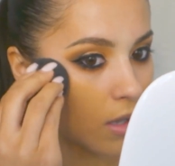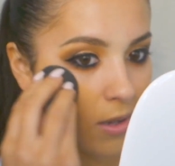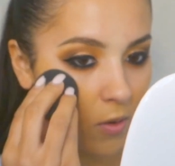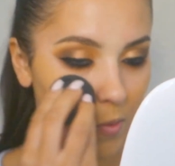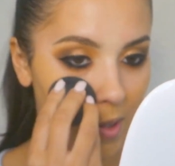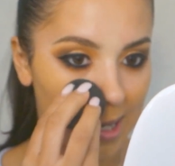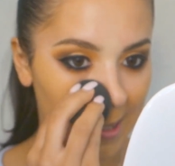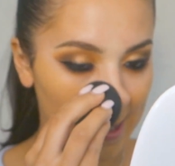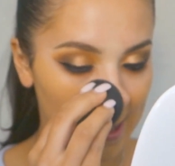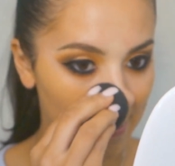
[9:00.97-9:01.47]

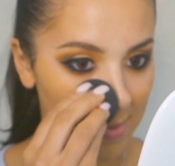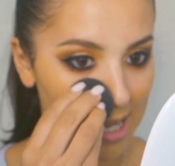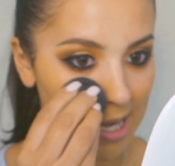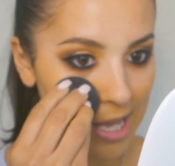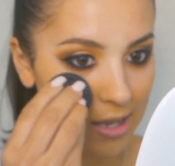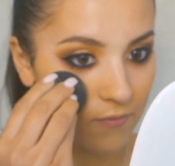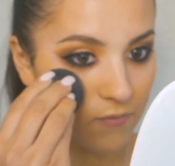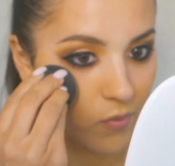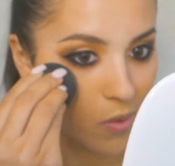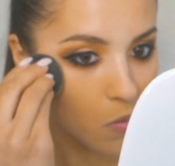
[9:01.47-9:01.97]
Grinding on my
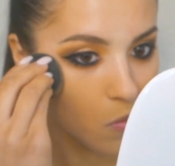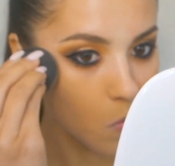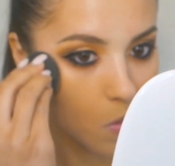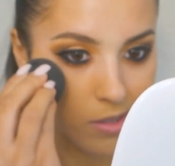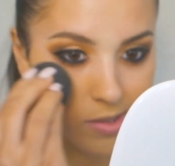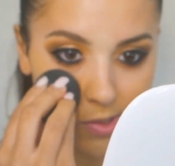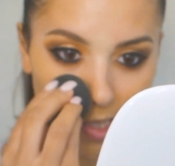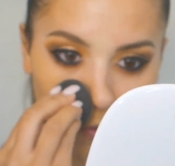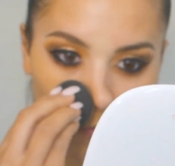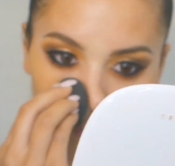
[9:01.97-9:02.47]
neck.
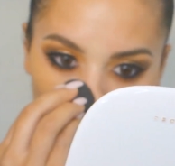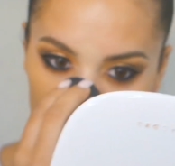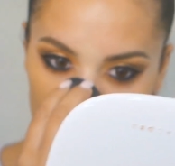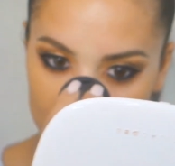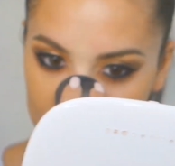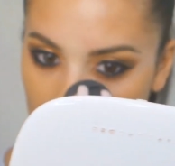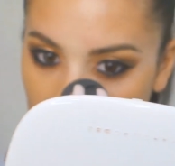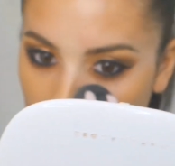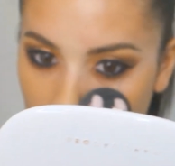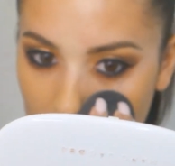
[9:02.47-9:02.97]
Sacrifice.
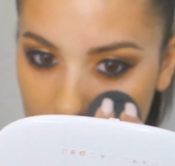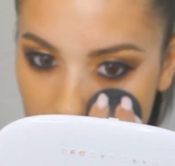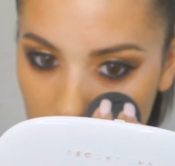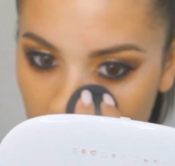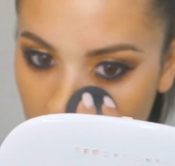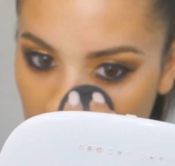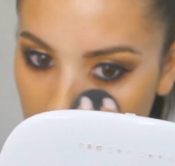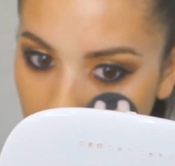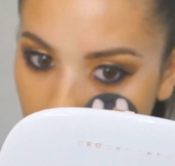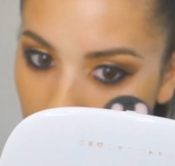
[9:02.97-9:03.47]
That's a
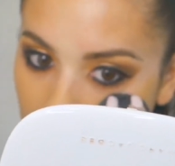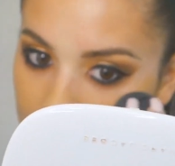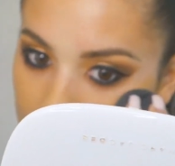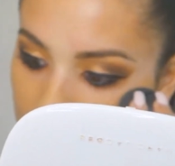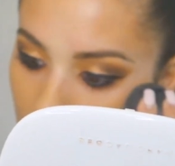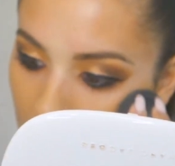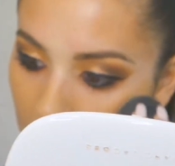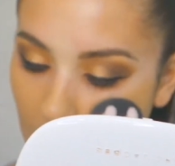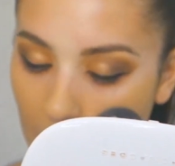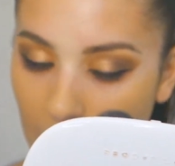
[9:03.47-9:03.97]
pay the price.